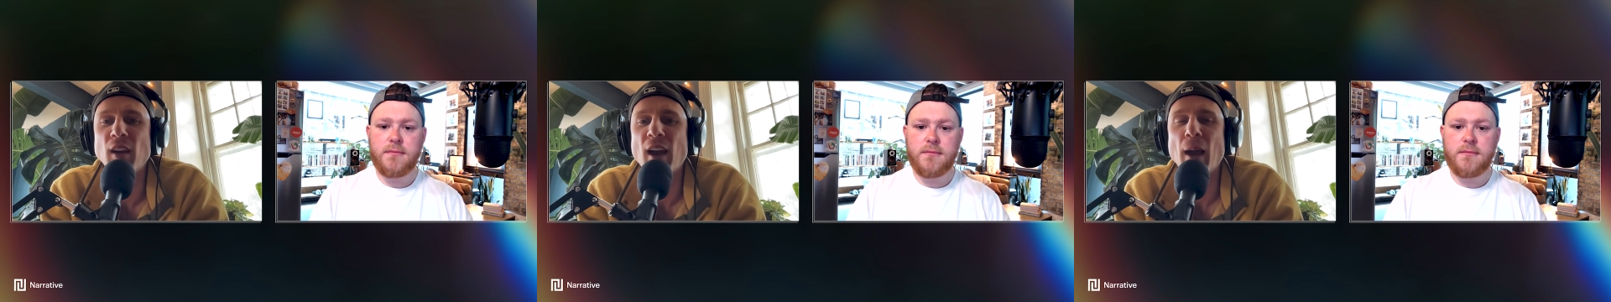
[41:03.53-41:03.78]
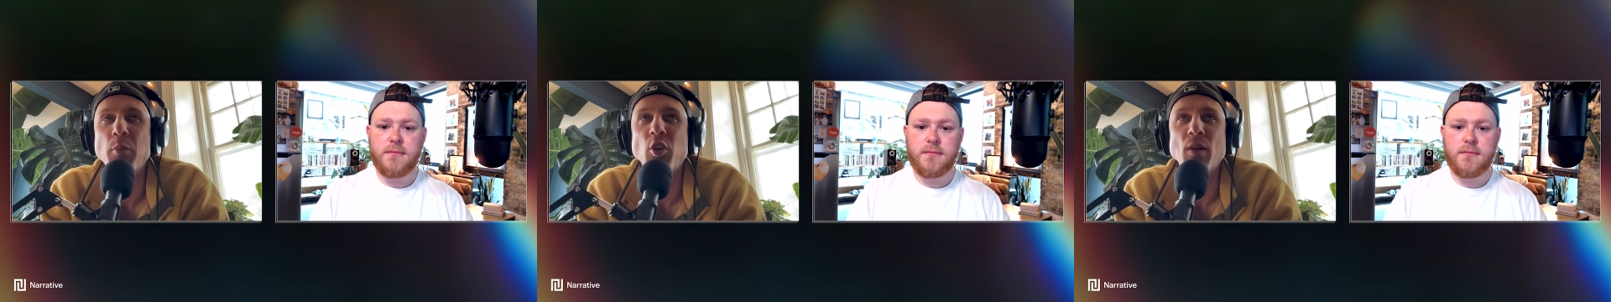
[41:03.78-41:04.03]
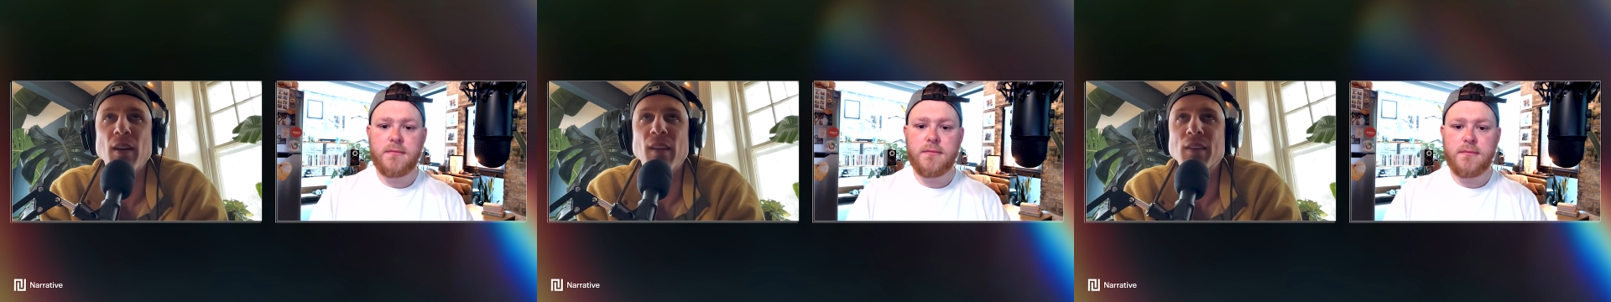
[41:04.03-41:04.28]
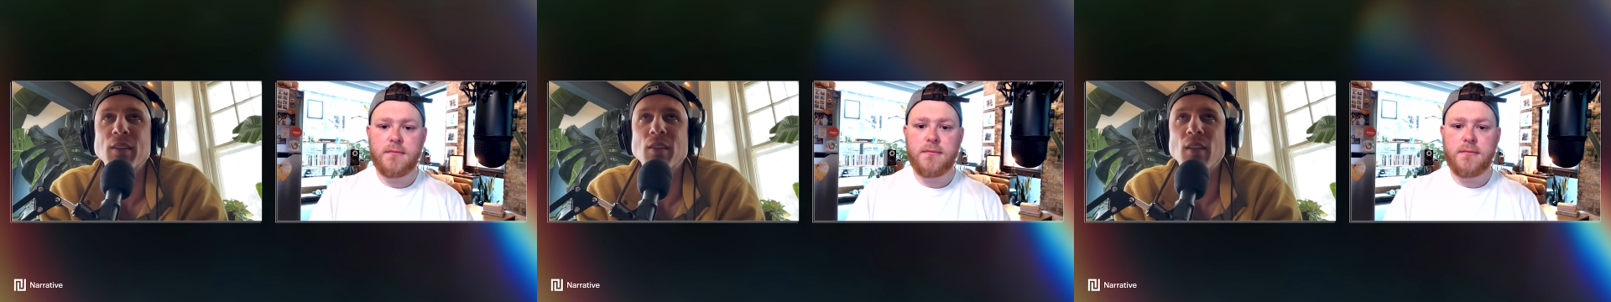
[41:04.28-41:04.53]
Speaker 1: i'm doing
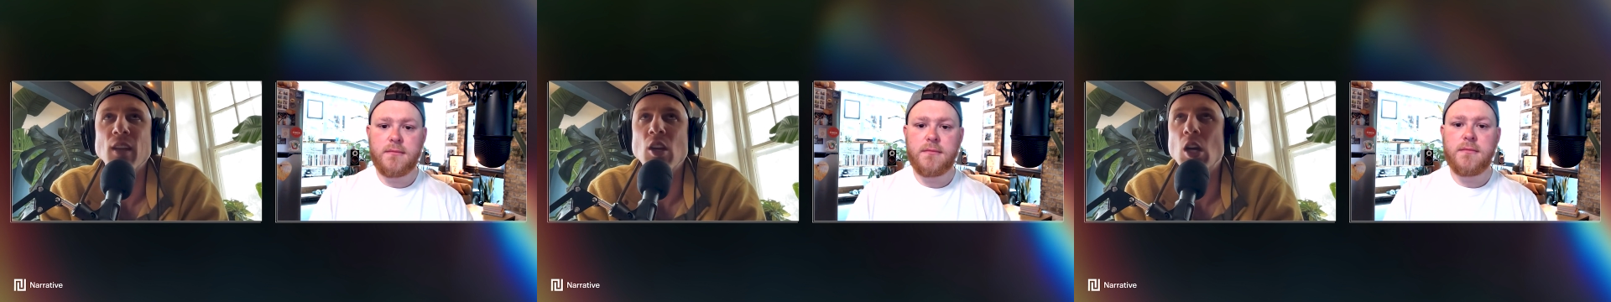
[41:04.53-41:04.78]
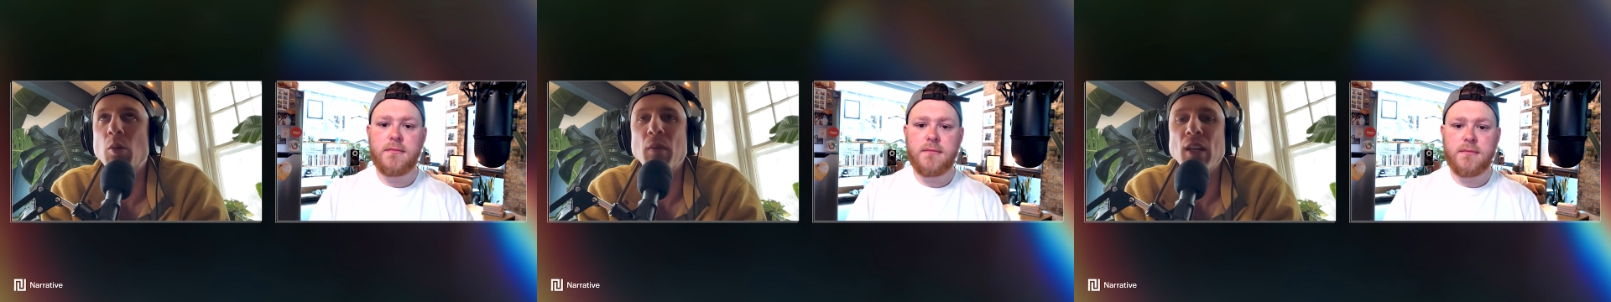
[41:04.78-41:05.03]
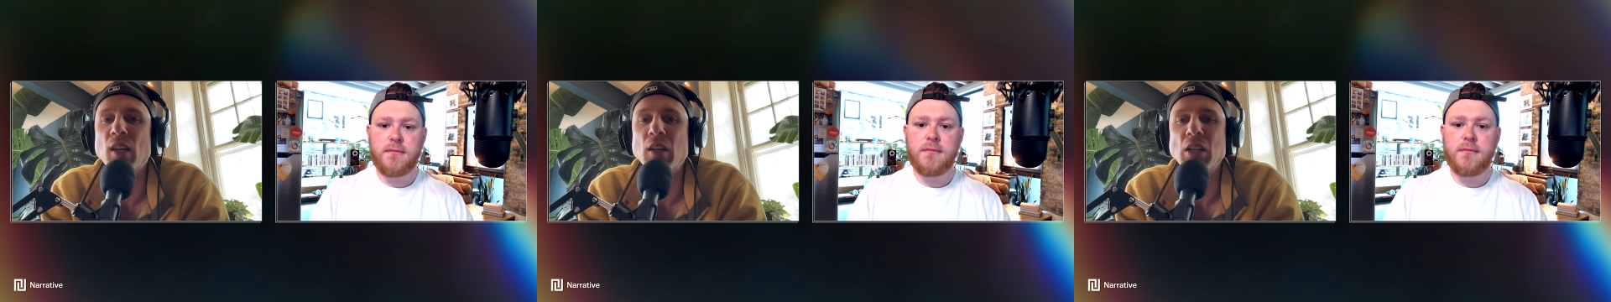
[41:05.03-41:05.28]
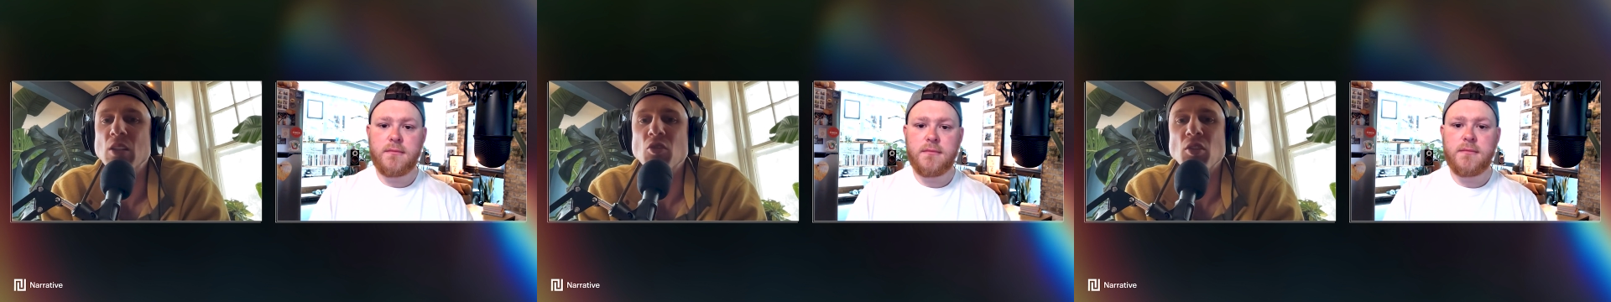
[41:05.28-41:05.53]
this so that you owe me
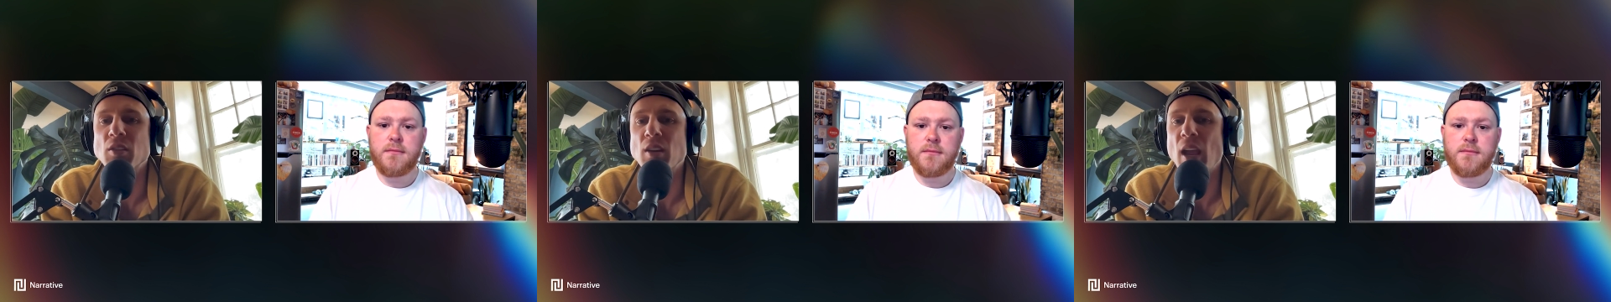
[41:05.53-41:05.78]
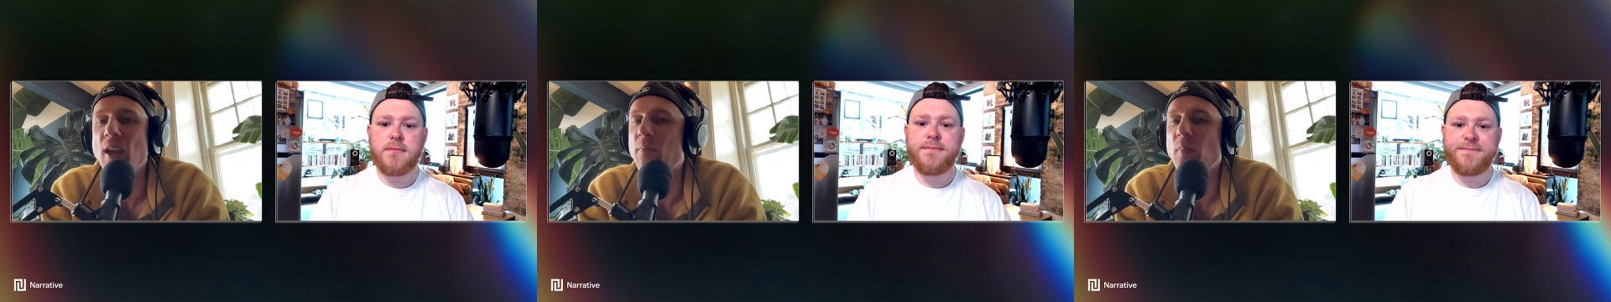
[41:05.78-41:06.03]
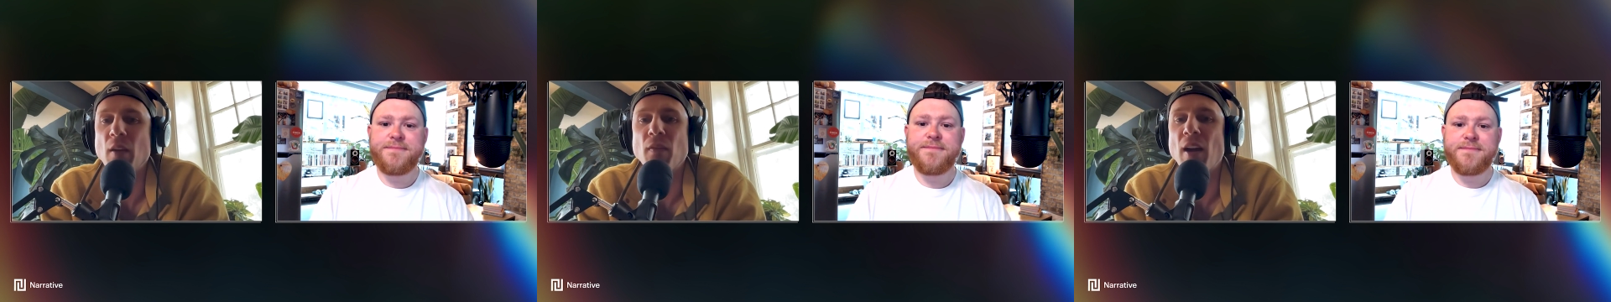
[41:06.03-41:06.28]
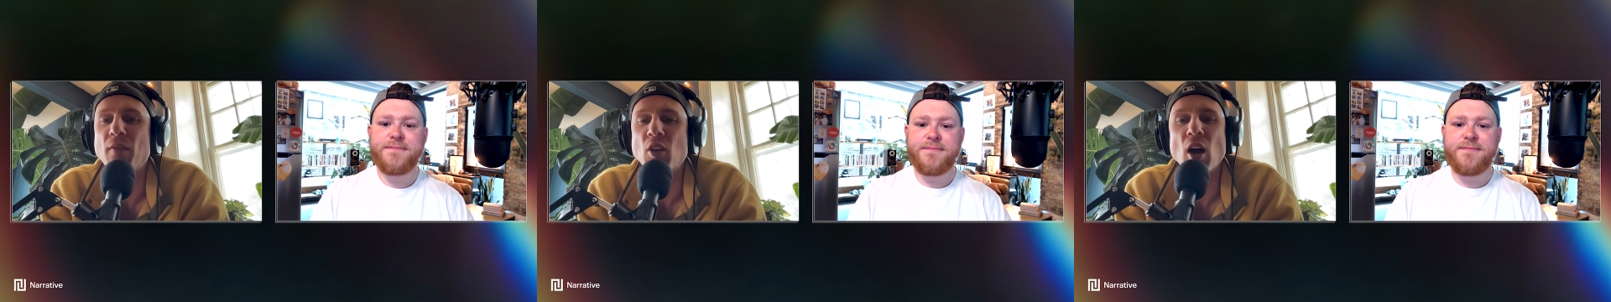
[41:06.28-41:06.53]
it's just hey if
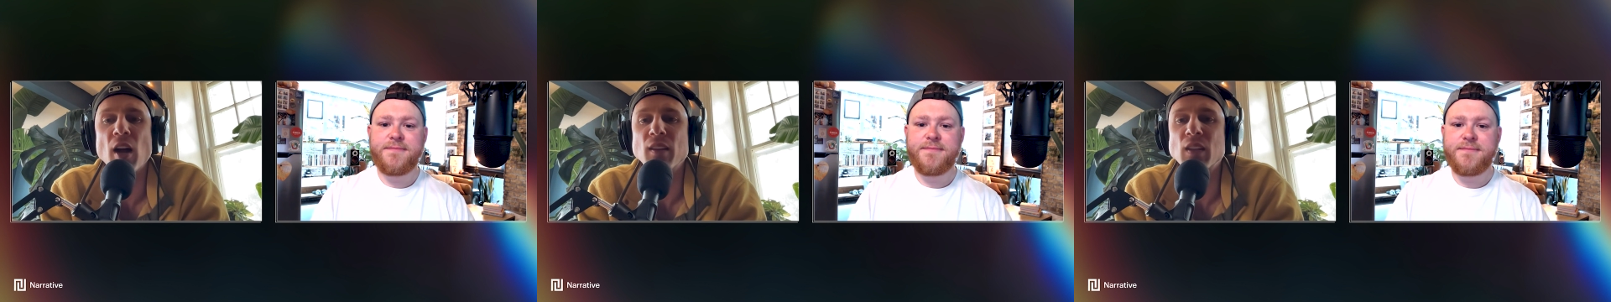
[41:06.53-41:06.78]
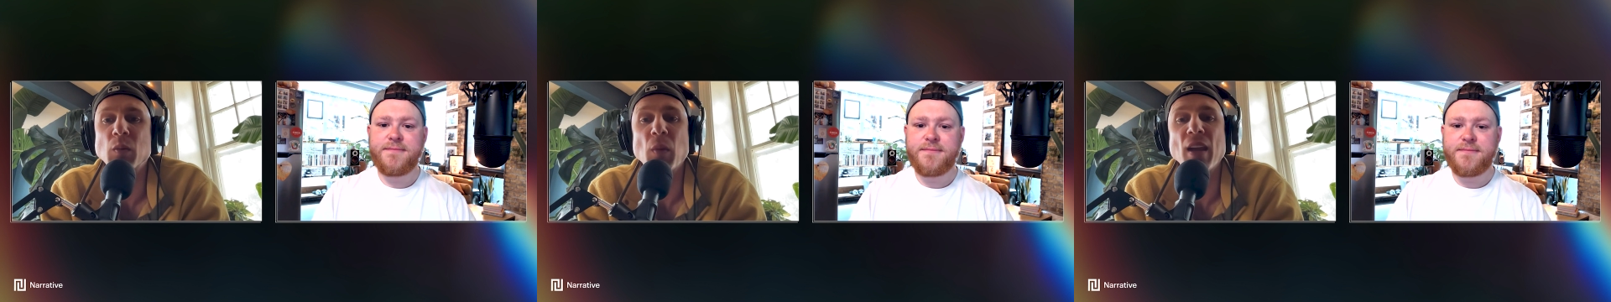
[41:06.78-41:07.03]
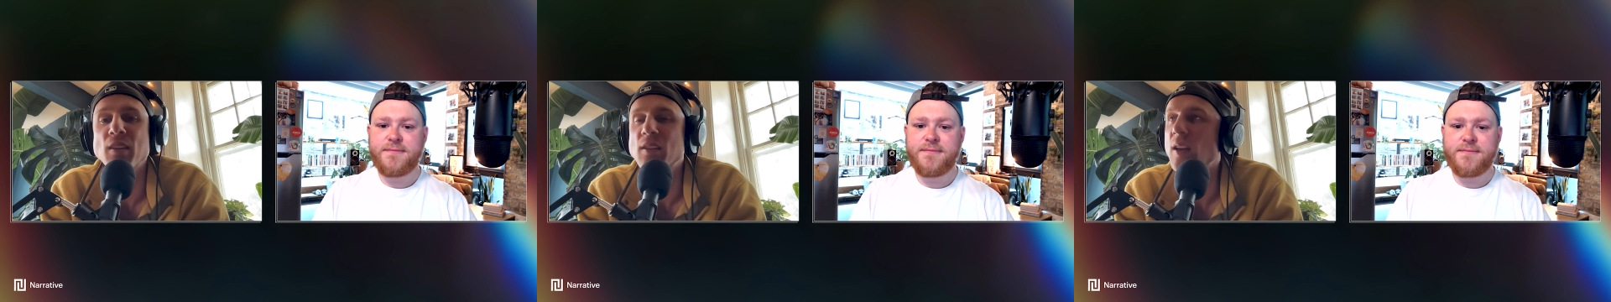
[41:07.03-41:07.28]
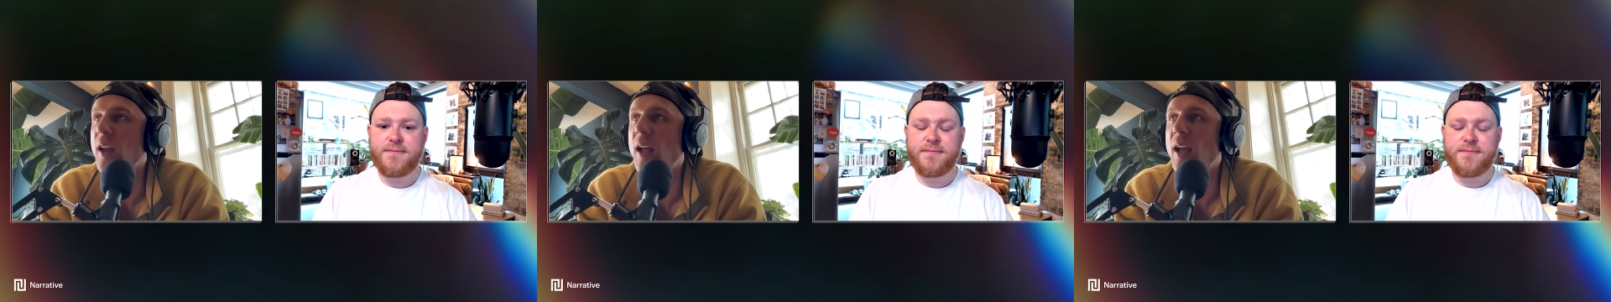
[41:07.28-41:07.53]
i've got space and i